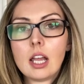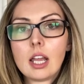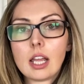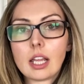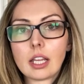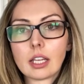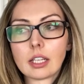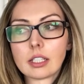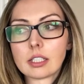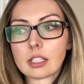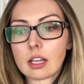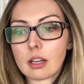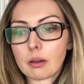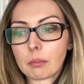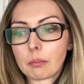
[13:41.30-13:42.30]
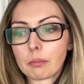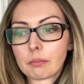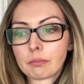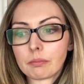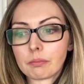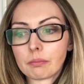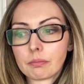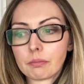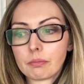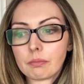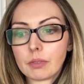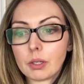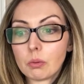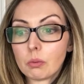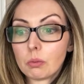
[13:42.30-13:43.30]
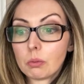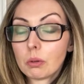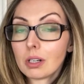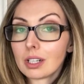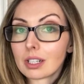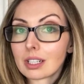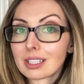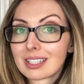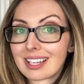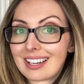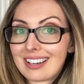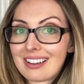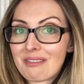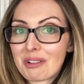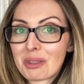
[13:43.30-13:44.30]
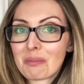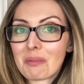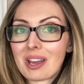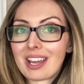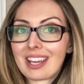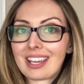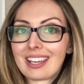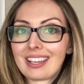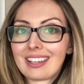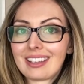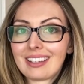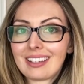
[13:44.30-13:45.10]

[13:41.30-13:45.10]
and it worked with my